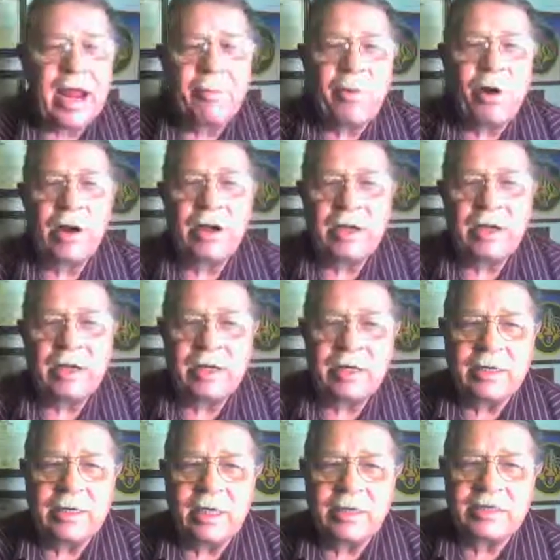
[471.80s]
So
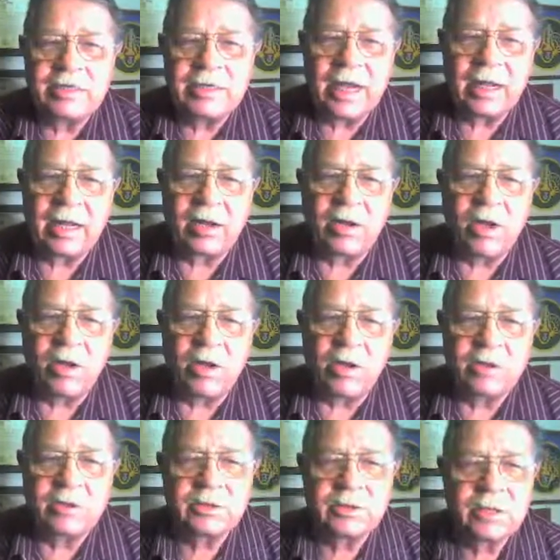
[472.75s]
Dad
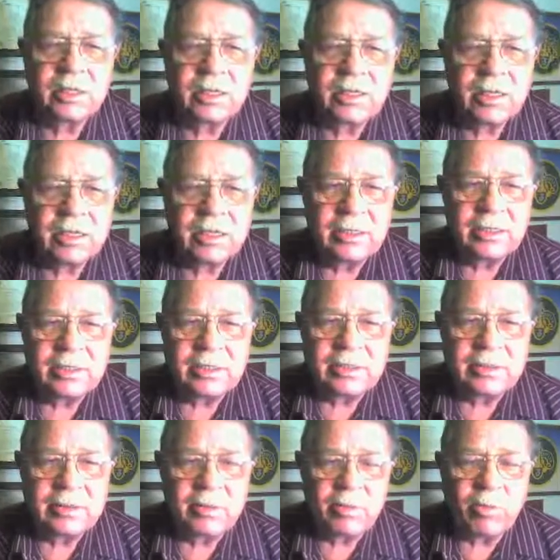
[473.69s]
apparently didn't tell Santa
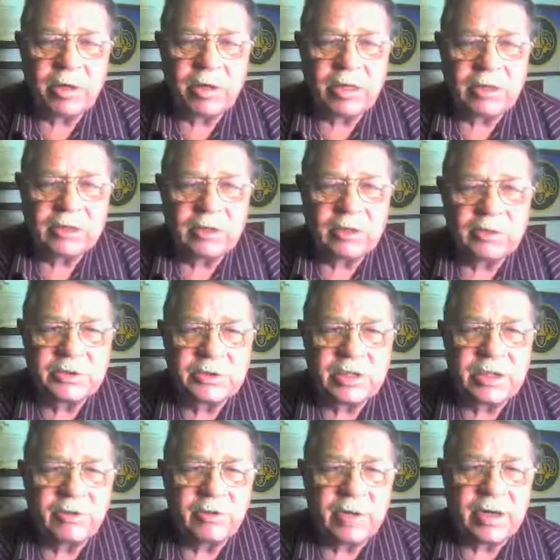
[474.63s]
Claus
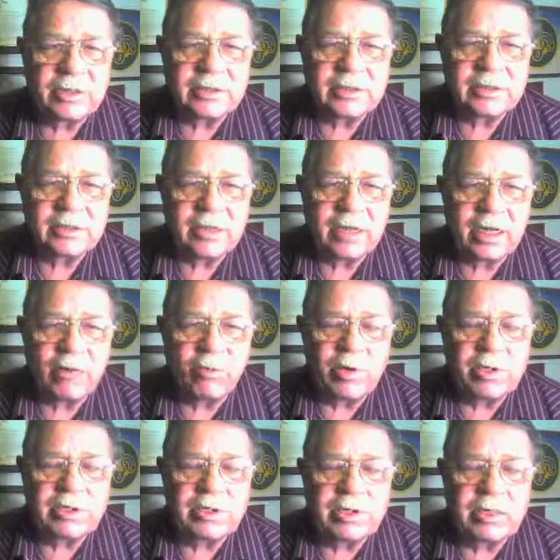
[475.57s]
to bring
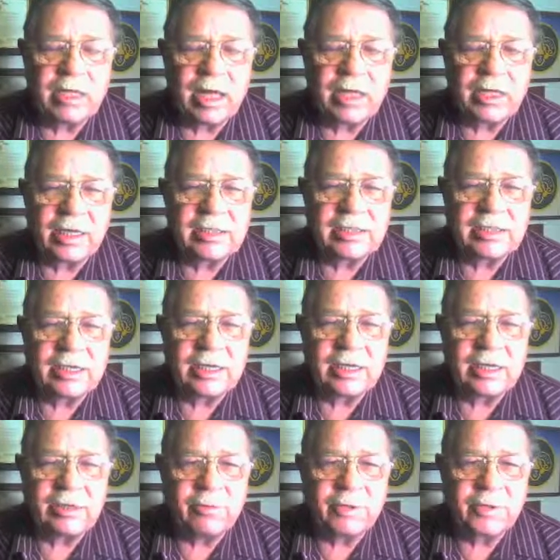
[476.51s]
us no cigarettes
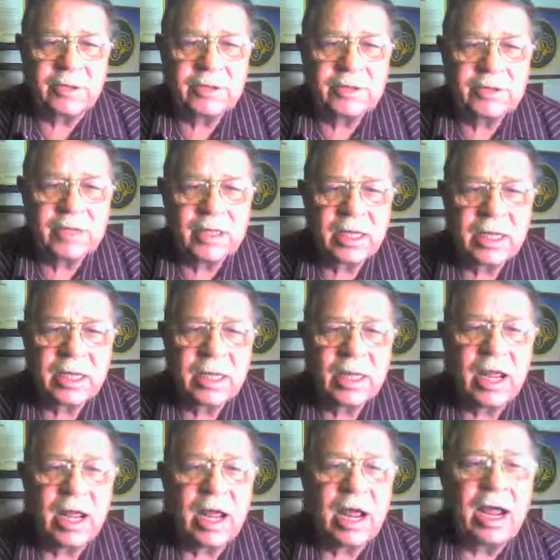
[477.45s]
and whiskey like
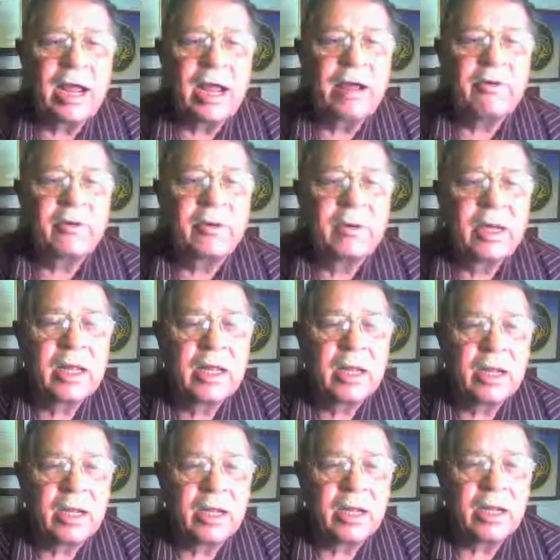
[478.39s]
he said he was.
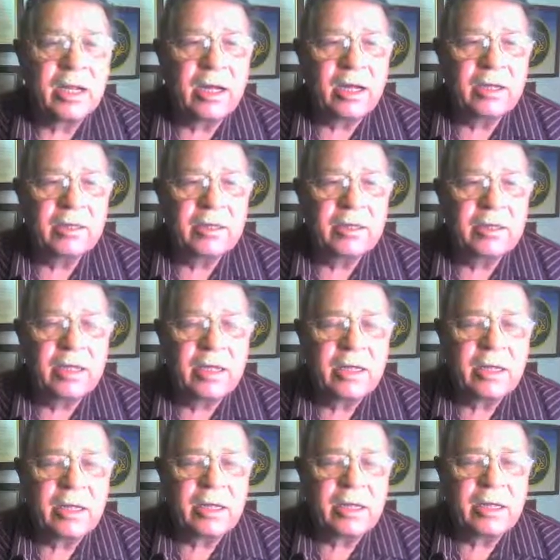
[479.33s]

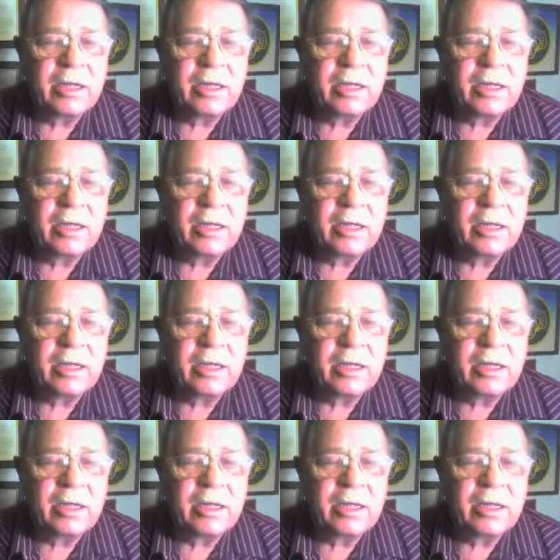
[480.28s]
However,